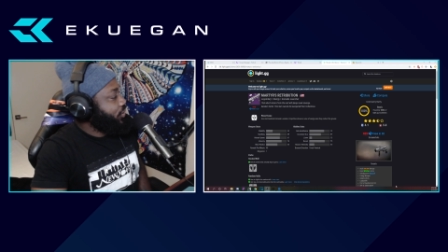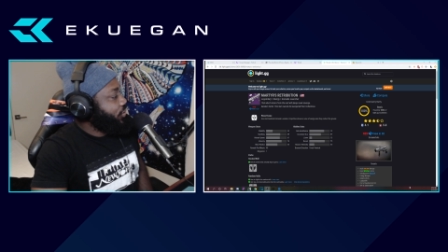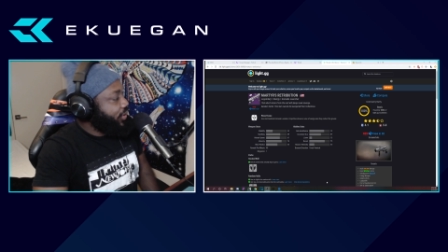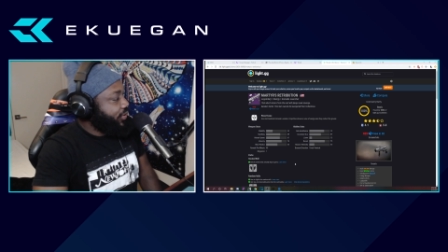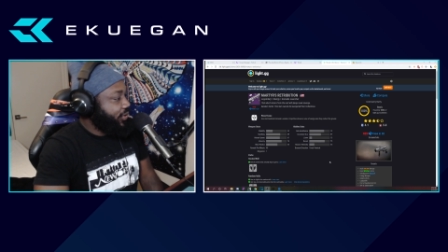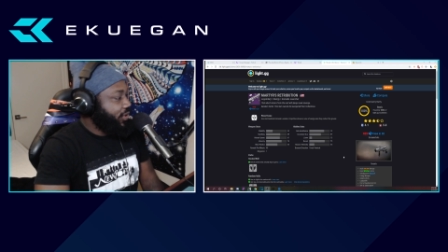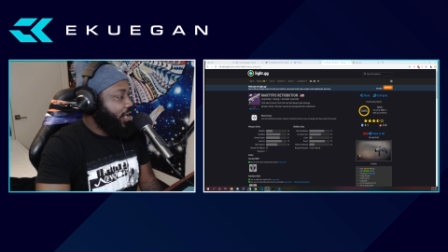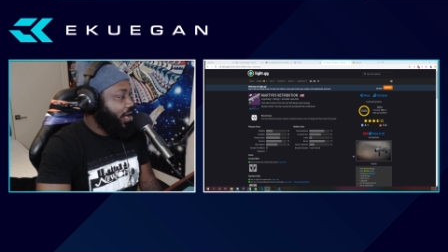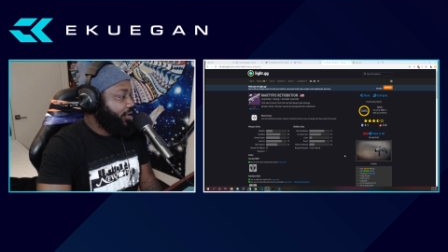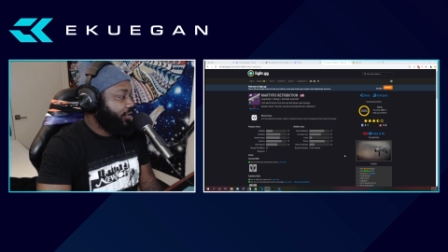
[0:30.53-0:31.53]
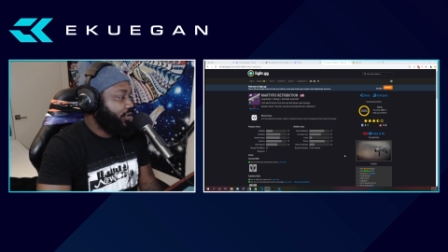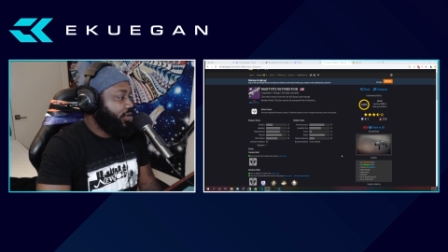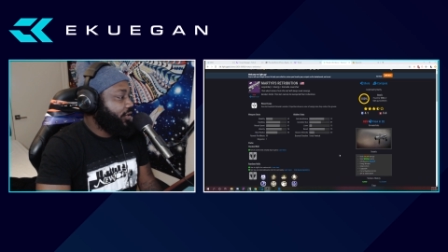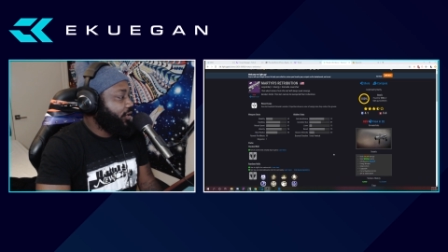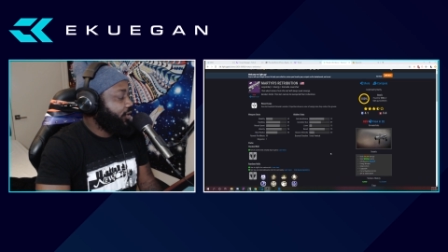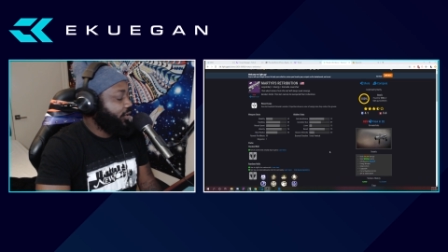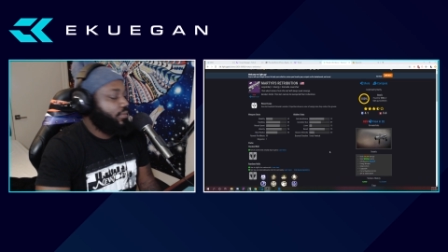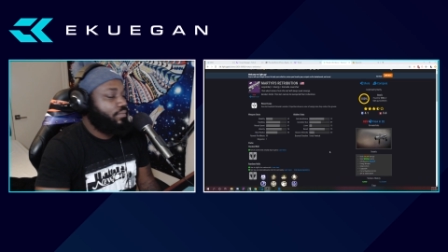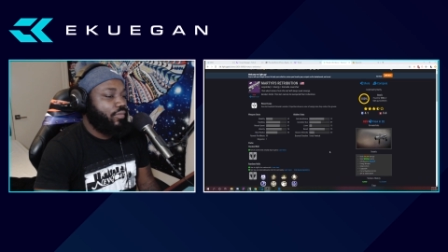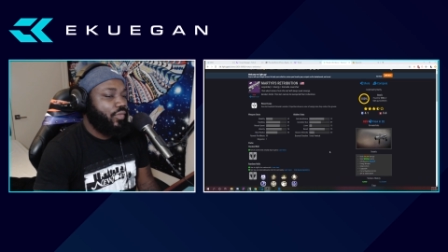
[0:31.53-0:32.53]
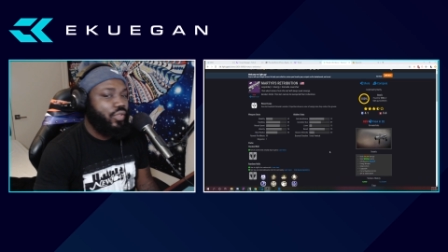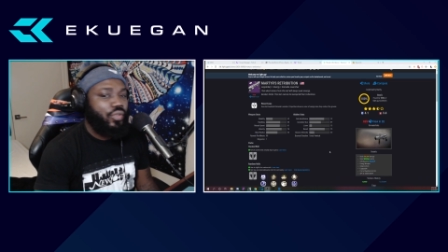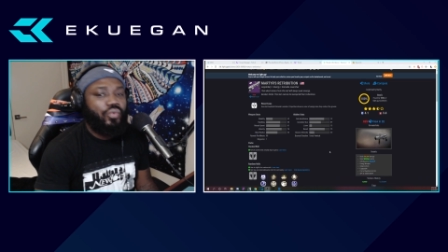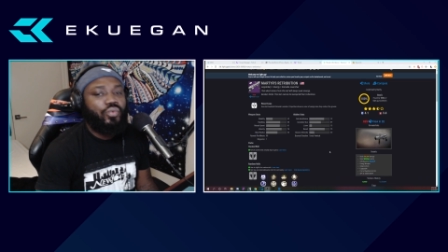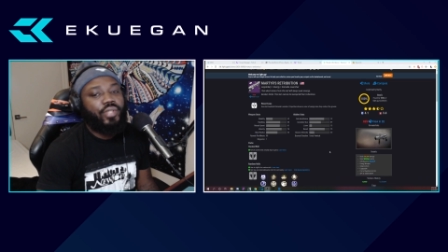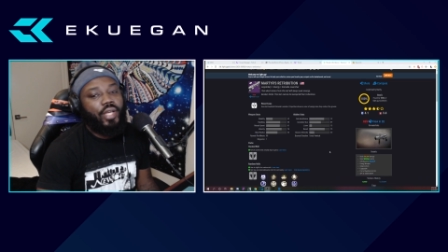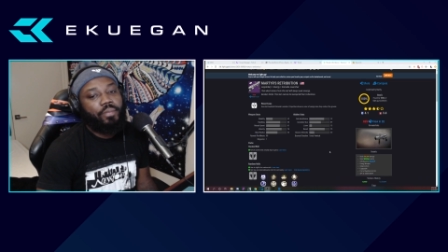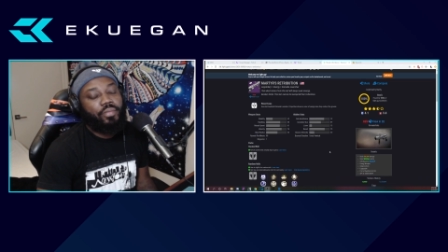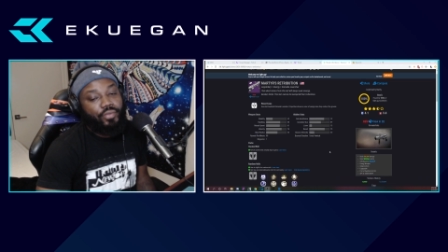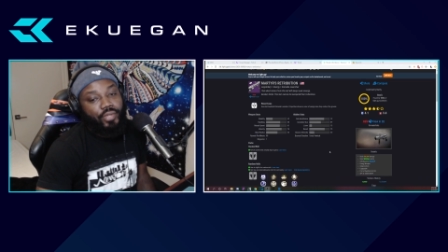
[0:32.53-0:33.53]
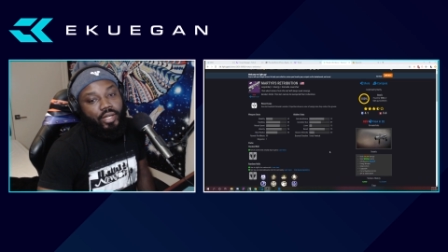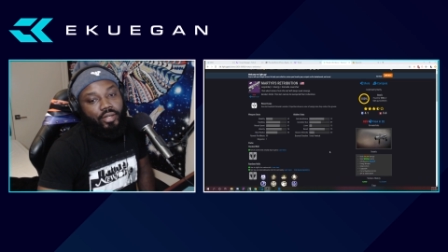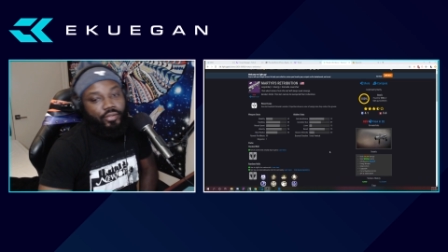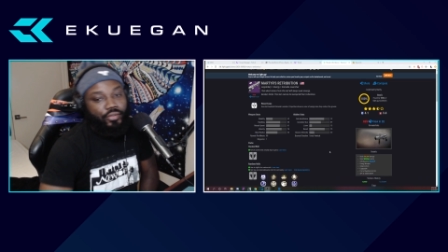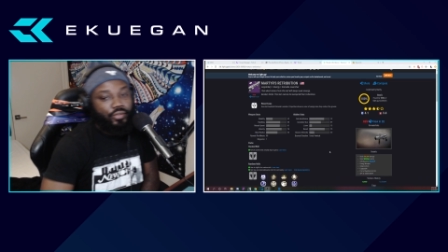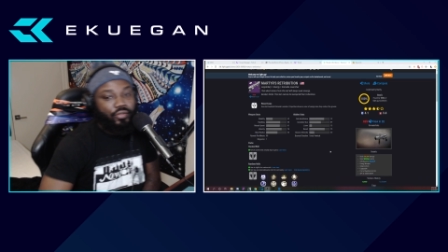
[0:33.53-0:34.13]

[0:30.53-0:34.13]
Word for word: you can see that it's, it's, it's a new type of grenade launcher.